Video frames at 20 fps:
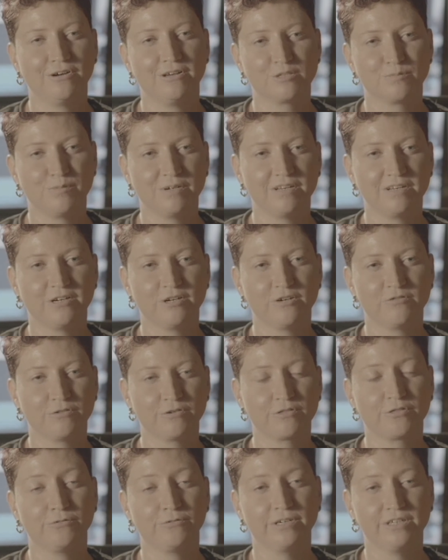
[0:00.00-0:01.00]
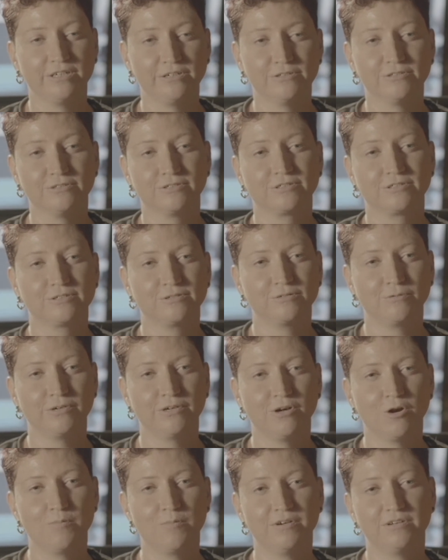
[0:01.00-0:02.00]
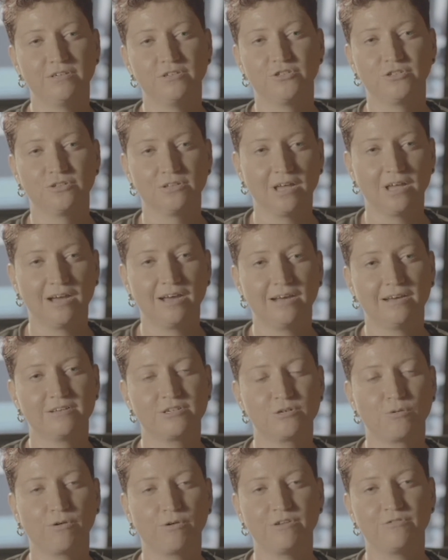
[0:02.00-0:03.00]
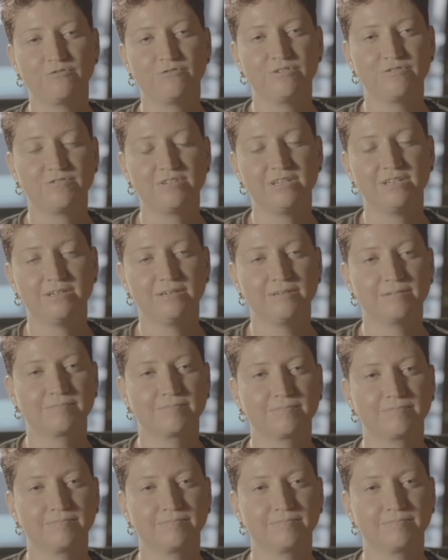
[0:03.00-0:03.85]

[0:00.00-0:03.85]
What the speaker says: has been here for 3 years. We opened July 2015.